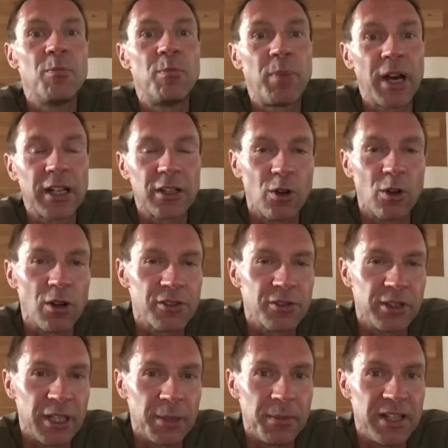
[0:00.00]
but
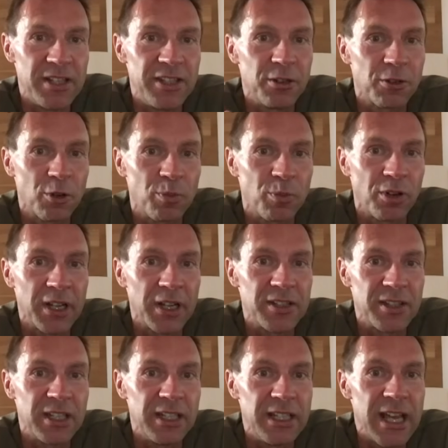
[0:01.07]
also they made 0
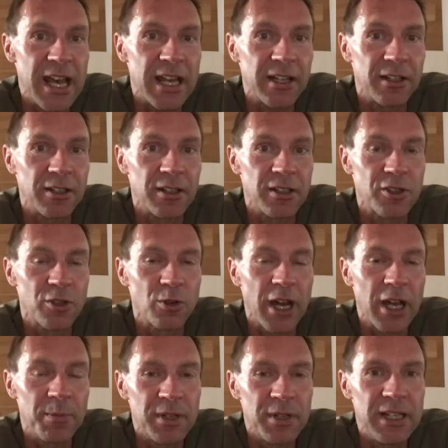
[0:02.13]
points in the end. So
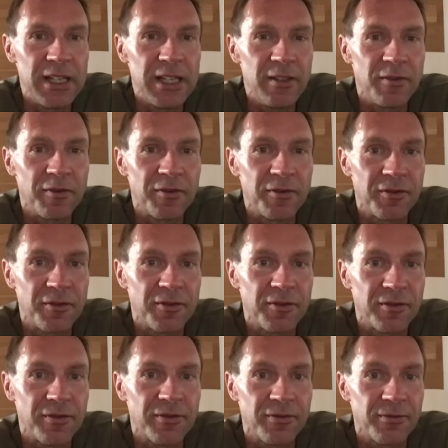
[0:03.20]
I believe
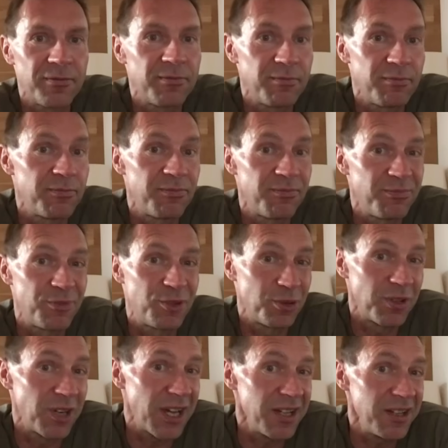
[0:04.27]

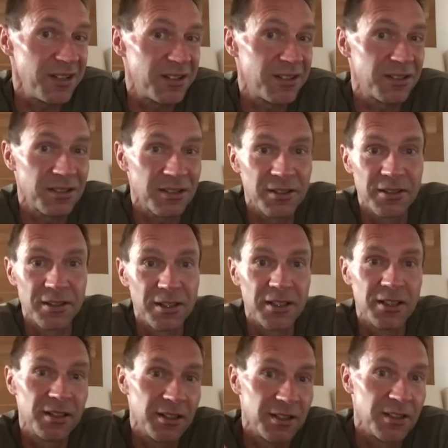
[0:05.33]
tonight
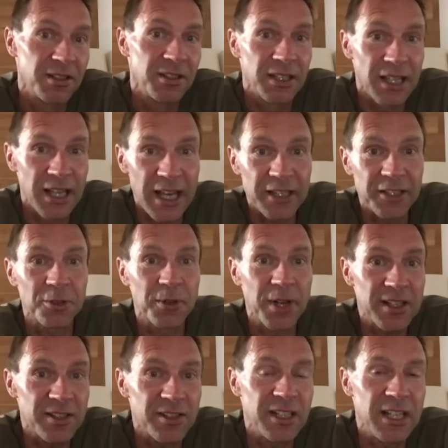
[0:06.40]
at the
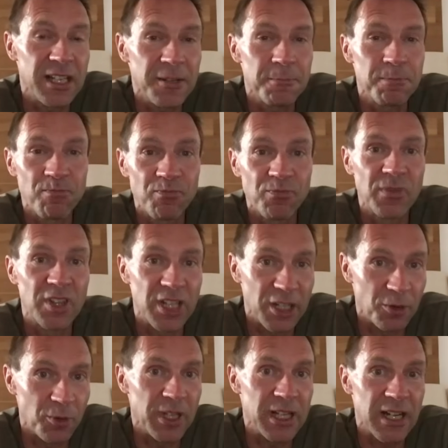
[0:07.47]
rest day, they
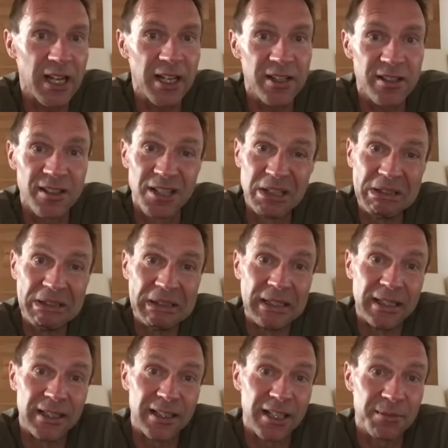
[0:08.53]
realize,
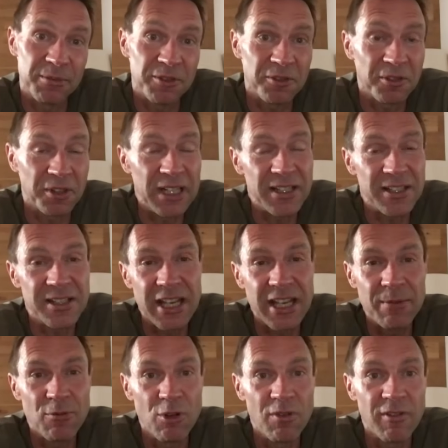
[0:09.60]
I'm afraid it's
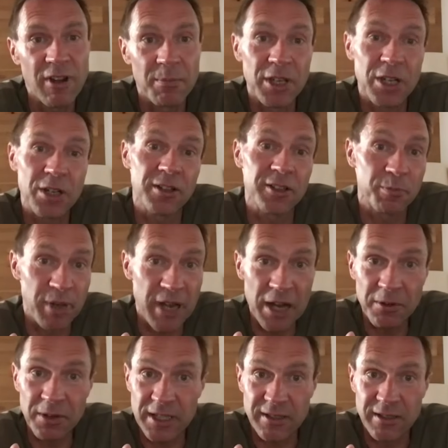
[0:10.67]
game over, because
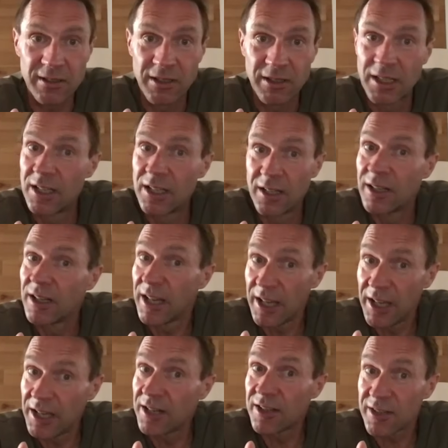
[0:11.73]
Paris,
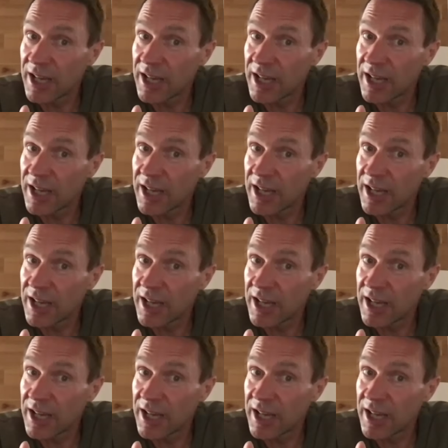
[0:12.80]
it is